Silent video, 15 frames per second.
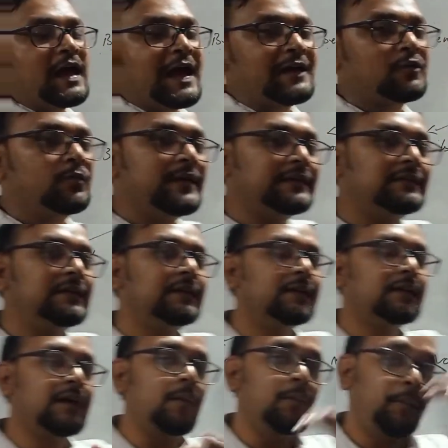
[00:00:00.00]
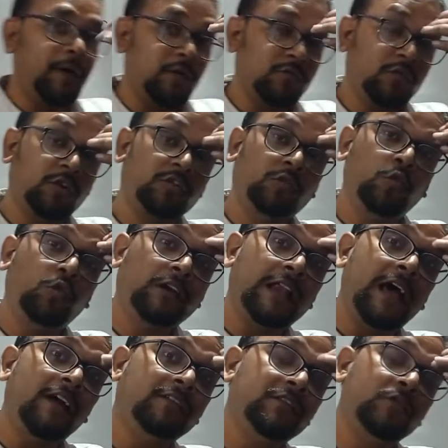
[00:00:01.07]
aromatic compound or two
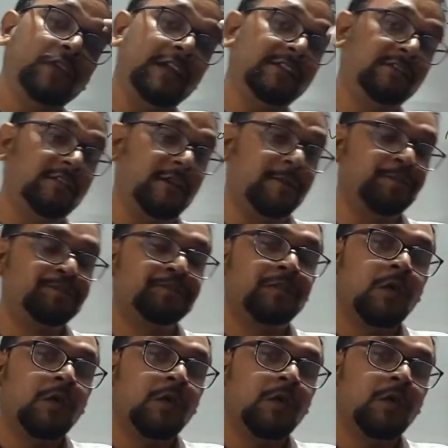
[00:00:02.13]
class you can say.